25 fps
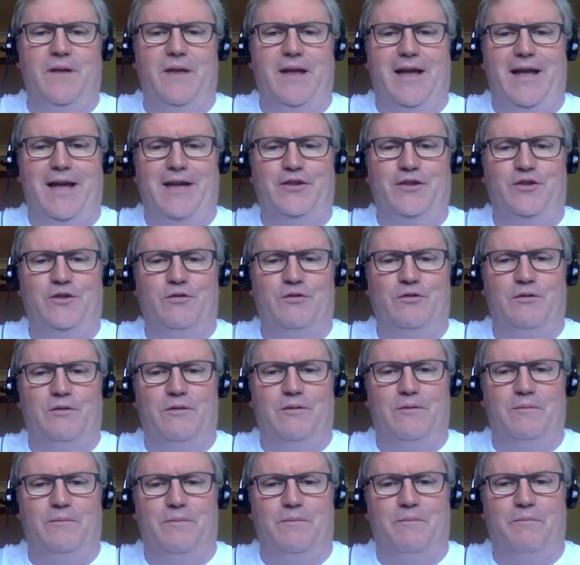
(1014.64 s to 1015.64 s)
Has
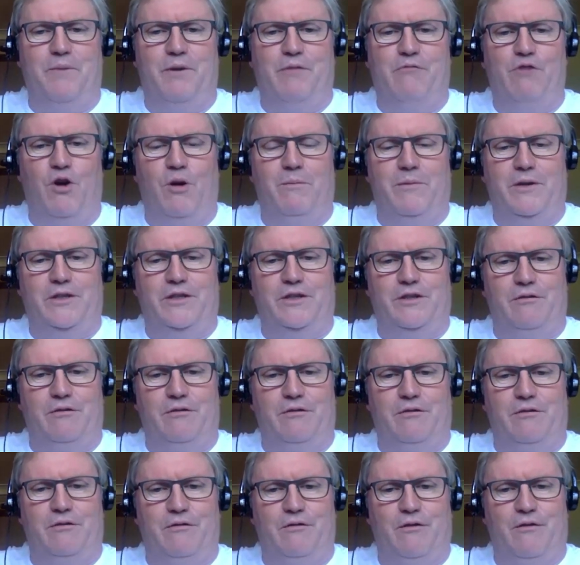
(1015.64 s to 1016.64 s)
your
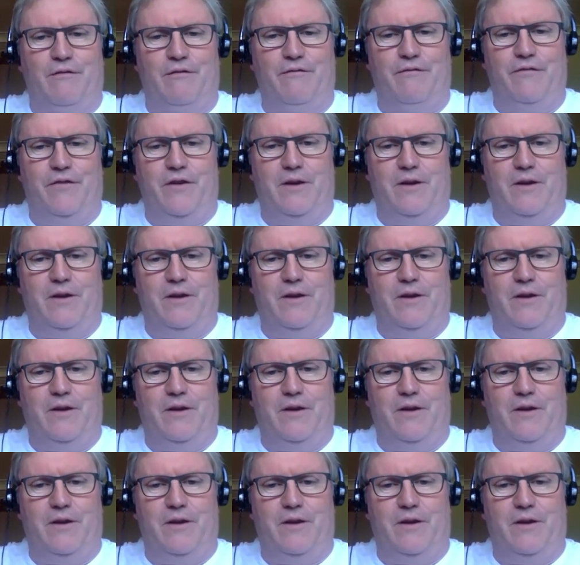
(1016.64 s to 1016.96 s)
barometer of,